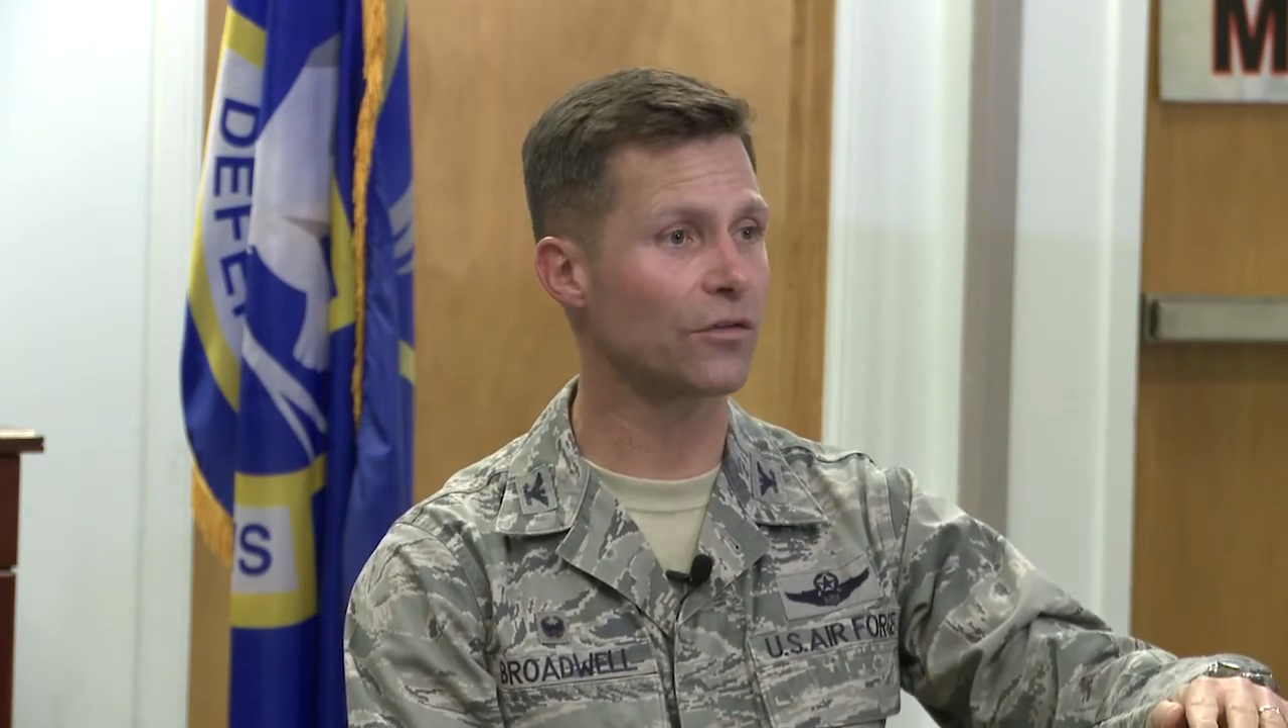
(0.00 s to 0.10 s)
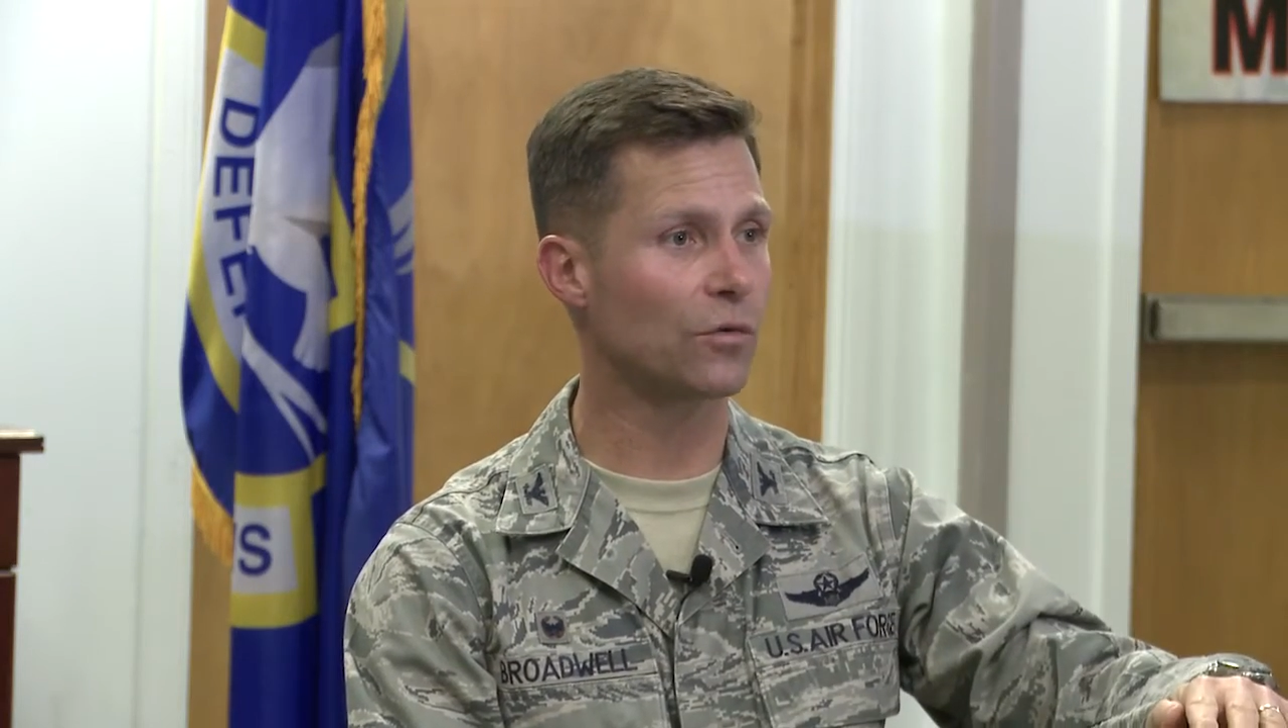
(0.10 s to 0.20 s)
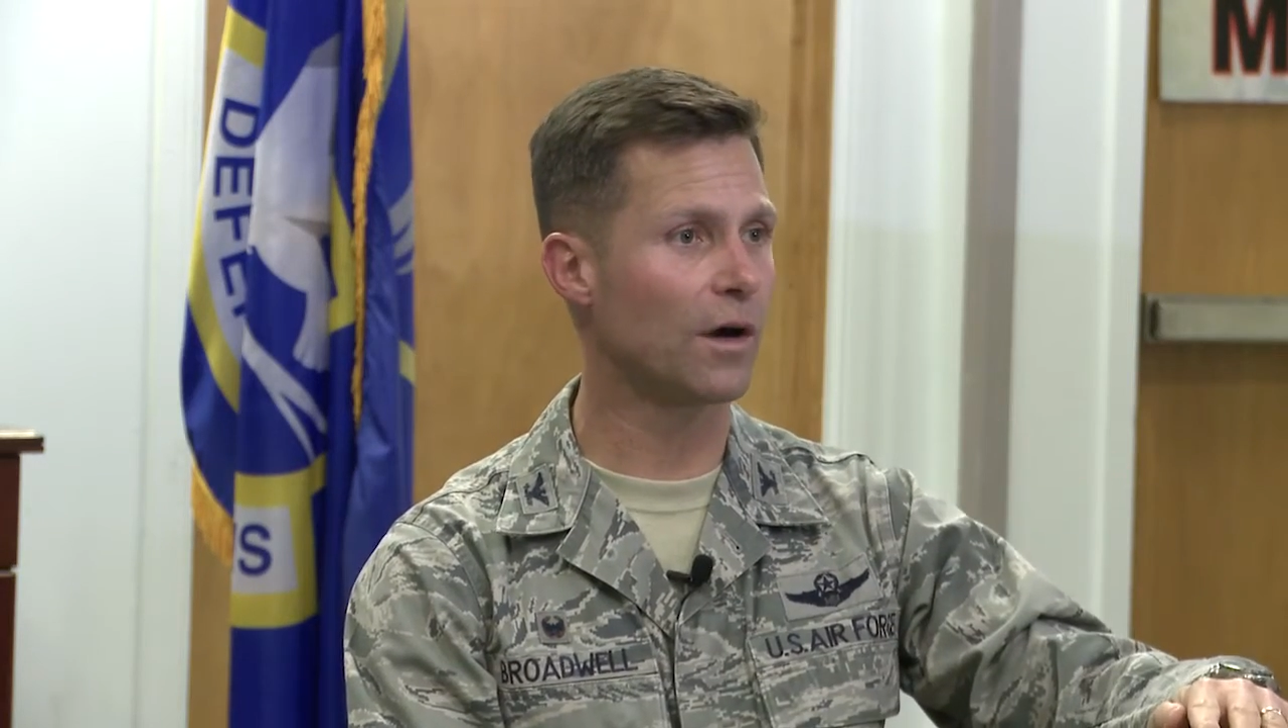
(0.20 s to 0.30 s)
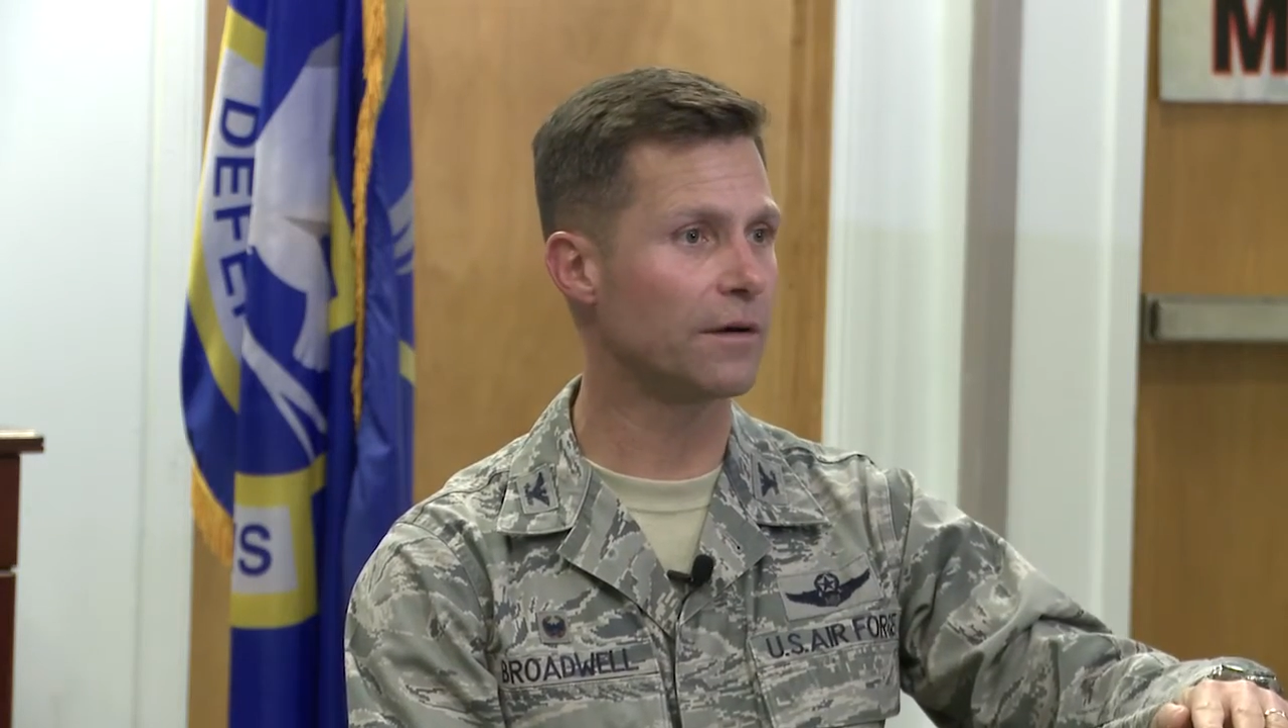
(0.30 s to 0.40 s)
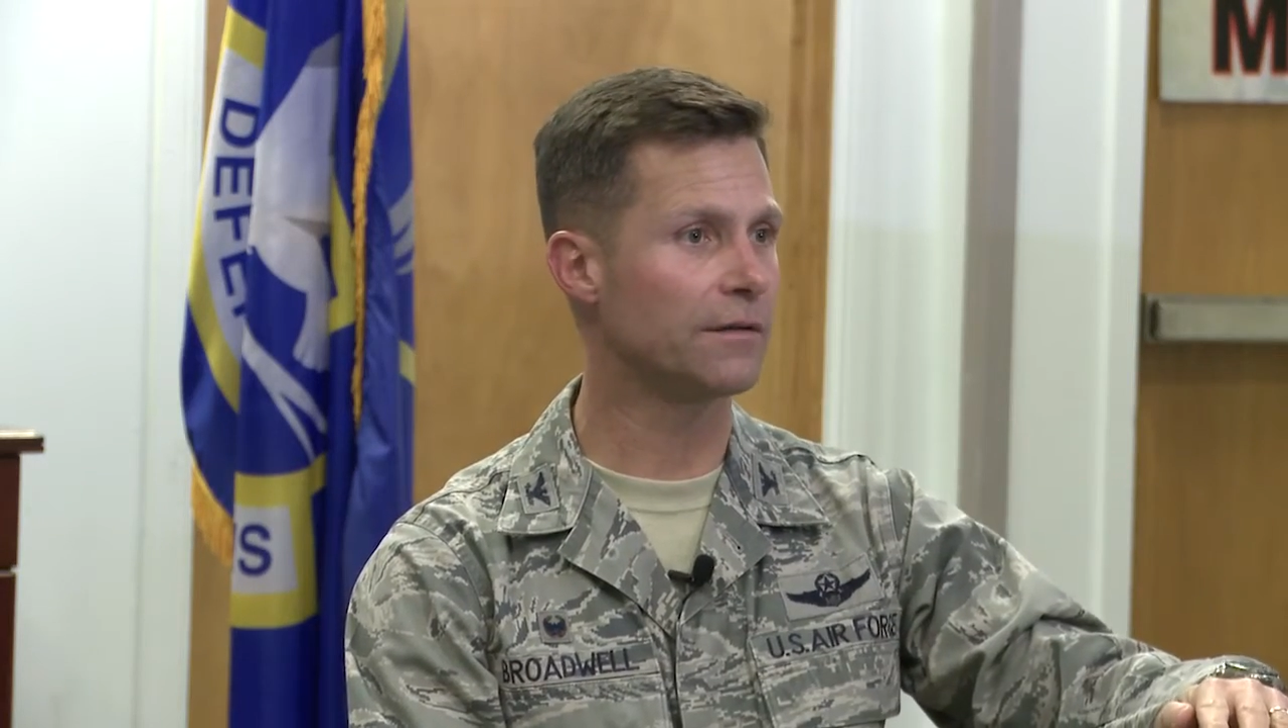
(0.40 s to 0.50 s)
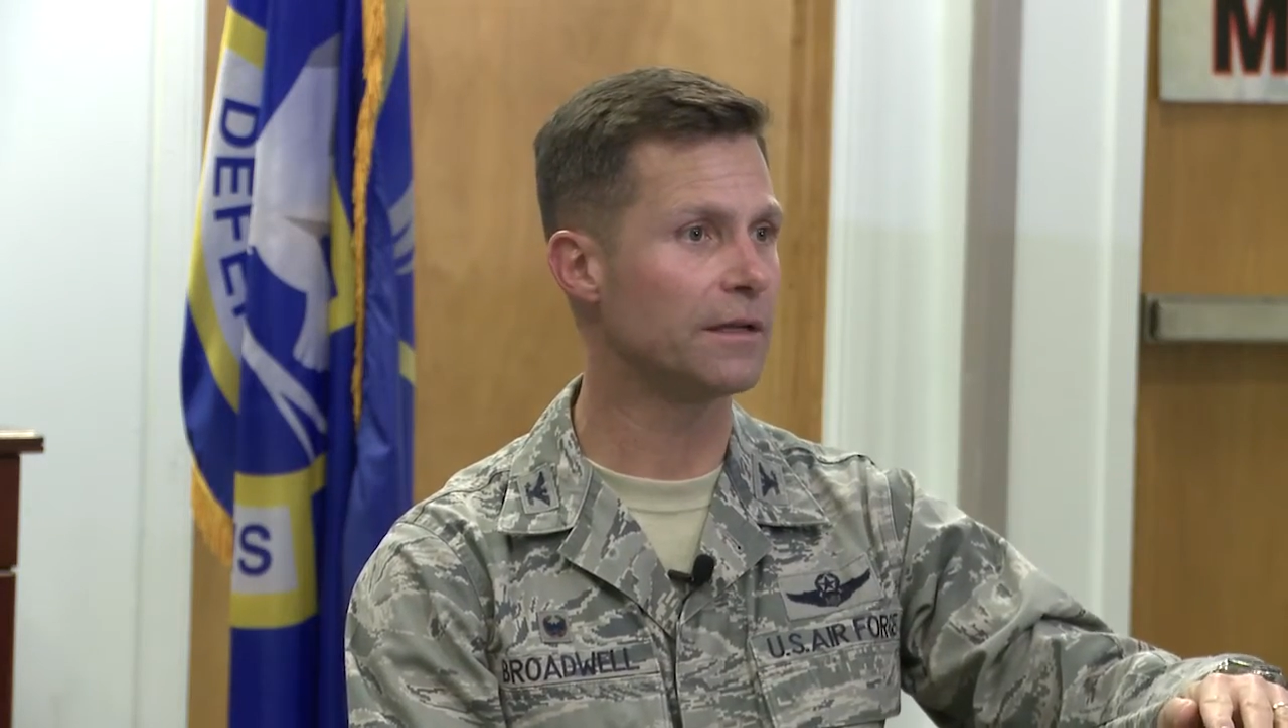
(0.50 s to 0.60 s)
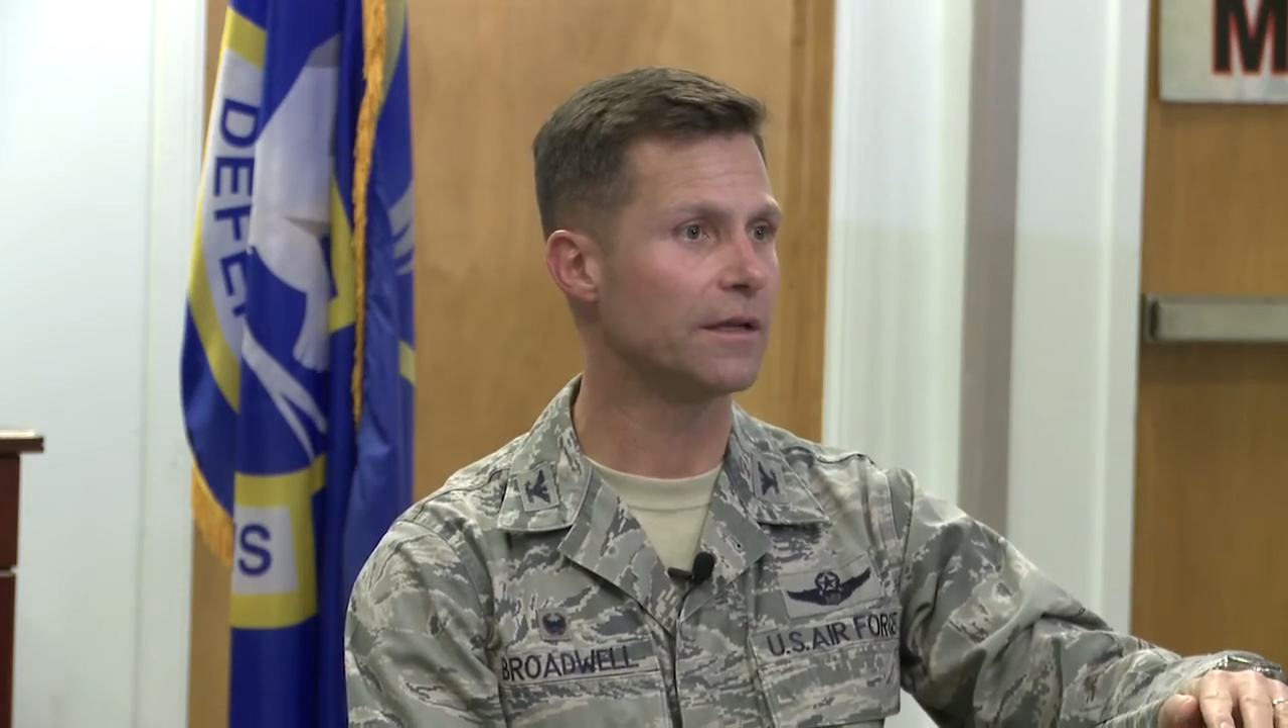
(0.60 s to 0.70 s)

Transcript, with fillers: a squadron